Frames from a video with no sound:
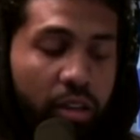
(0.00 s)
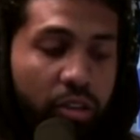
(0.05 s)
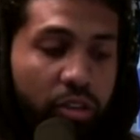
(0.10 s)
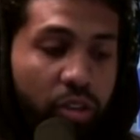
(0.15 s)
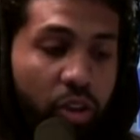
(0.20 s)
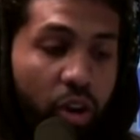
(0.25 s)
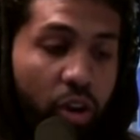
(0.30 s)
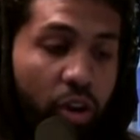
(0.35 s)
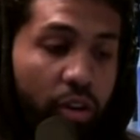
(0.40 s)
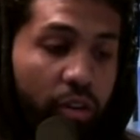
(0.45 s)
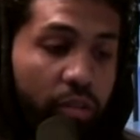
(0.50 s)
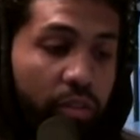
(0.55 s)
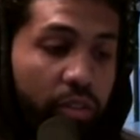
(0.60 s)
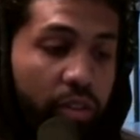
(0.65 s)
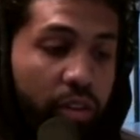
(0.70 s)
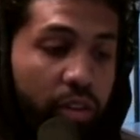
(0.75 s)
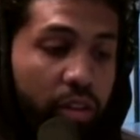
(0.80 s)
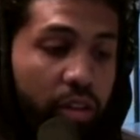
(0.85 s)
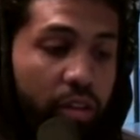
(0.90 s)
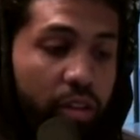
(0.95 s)
the start
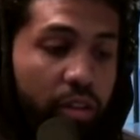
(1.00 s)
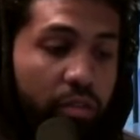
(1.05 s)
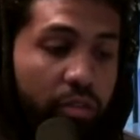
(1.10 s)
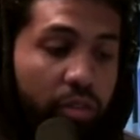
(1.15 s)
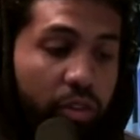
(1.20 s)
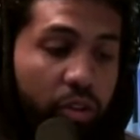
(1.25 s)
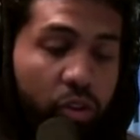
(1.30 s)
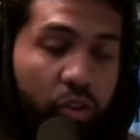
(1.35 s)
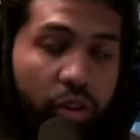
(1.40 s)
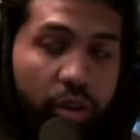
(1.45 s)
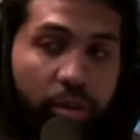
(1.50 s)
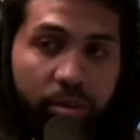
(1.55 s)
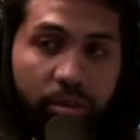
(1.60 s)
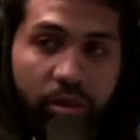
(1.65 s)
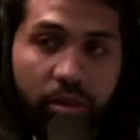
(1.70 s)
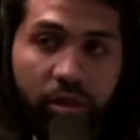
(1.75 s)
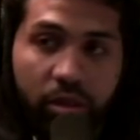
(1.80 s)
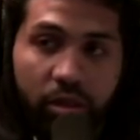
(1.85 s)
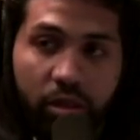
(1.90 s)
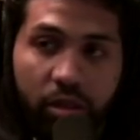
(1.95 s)
of the of the
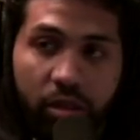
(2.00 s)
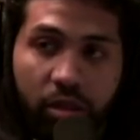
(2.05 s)
Crips